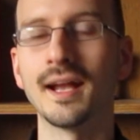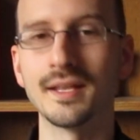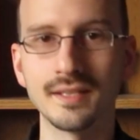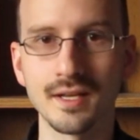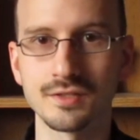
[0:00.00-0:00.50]

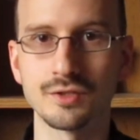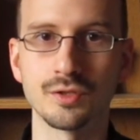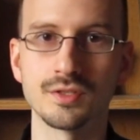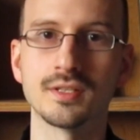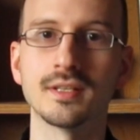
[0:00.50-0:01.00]
and the
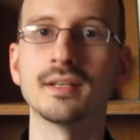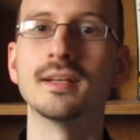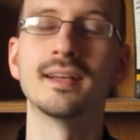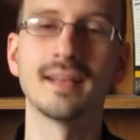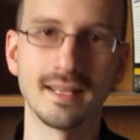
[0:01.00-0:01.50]

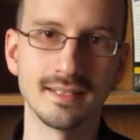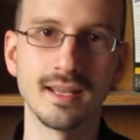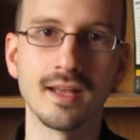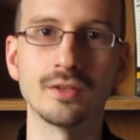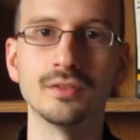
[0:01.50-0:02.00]
eccentricity and
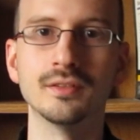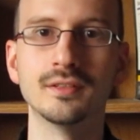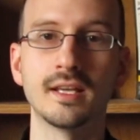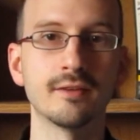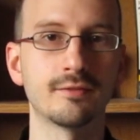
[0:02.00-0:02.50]
the angle.
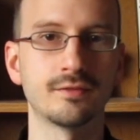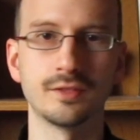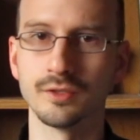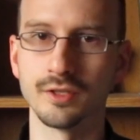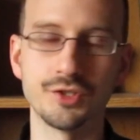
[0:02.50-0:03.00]
If
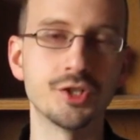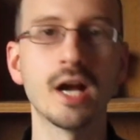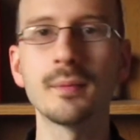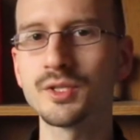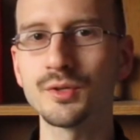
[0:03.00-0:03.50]
you're a
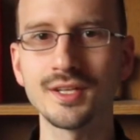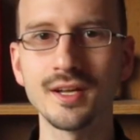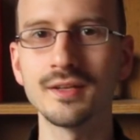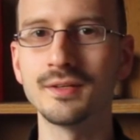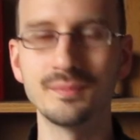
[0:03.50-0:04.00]
geometry
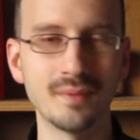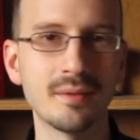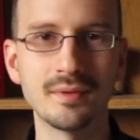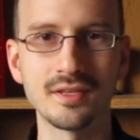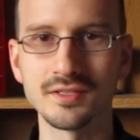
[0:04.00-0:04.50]
nut,
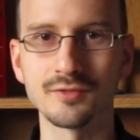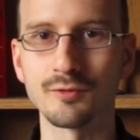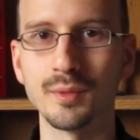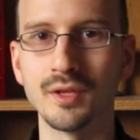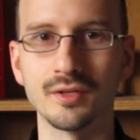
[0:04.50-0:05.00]
maybe this is
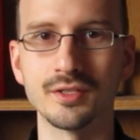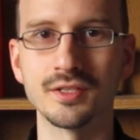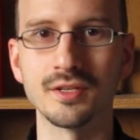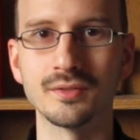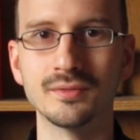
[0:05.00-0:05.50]
familiar to
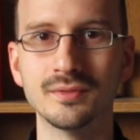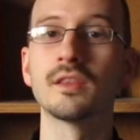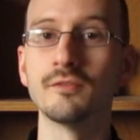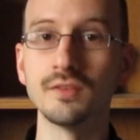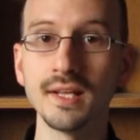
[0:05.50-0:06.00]
you.
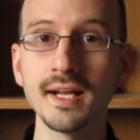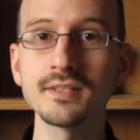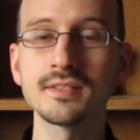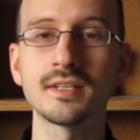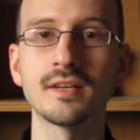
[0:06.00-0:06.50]
The
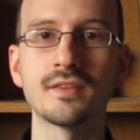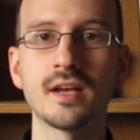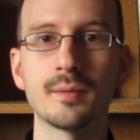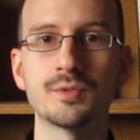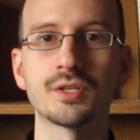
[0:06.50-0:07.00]
velocity of the
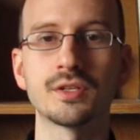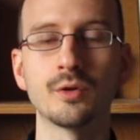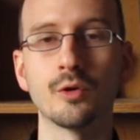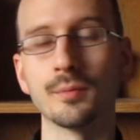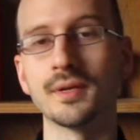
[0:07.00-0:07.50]
object in
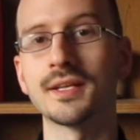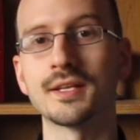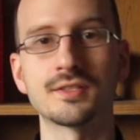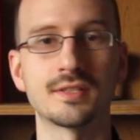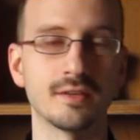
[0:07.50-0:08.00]
orbit
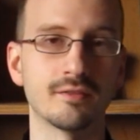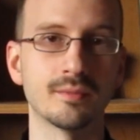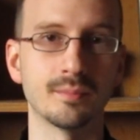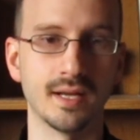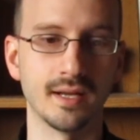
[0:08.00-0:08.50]
is
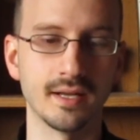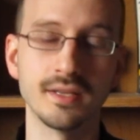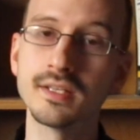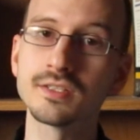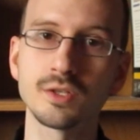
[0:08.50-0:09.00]
given by
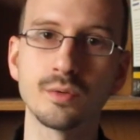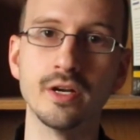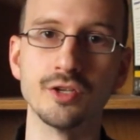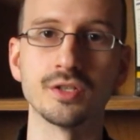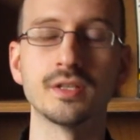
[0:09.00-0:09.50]
this
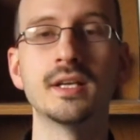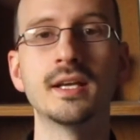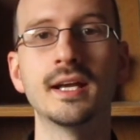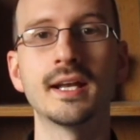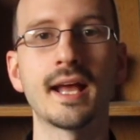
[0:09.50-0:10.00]
equation.
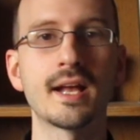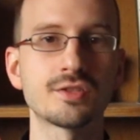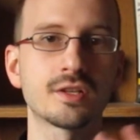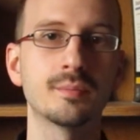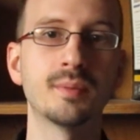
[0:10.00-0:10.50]
It
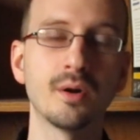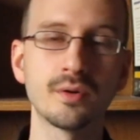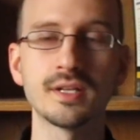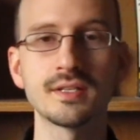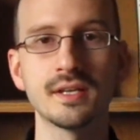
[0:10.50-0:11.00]
has a
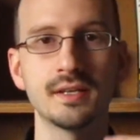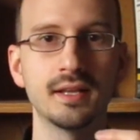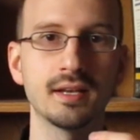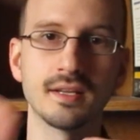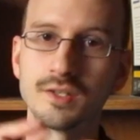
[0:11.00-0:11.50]
component
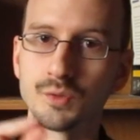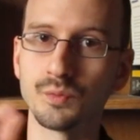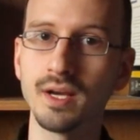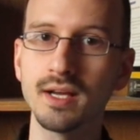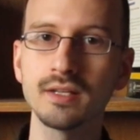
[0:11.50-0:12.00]
that is
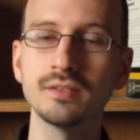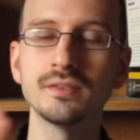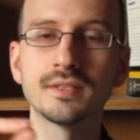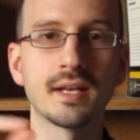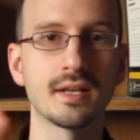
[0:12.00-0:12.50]

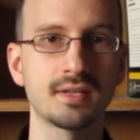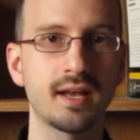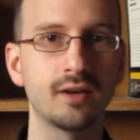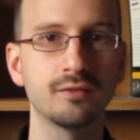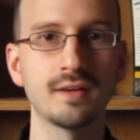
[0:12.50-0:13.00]
radial, that is
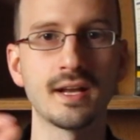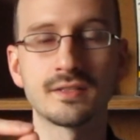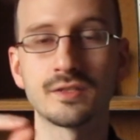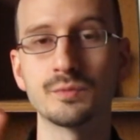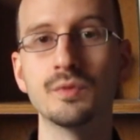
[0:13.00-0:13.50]
how
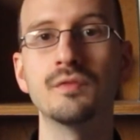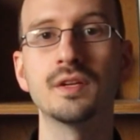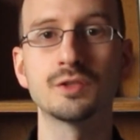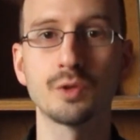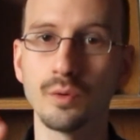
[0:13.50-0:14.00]
fast it's
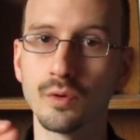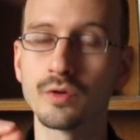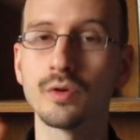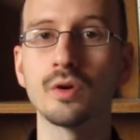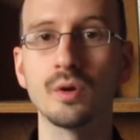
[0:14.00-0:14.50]
moving
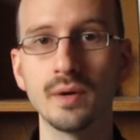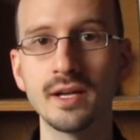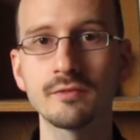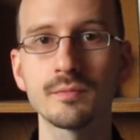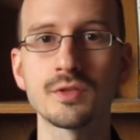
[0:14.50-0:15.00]
toward or
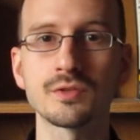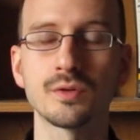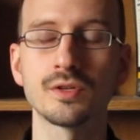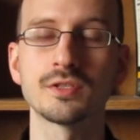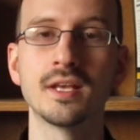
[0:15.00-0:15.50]
away from the
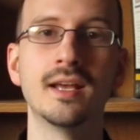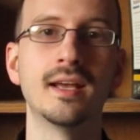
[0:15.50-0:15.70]
source,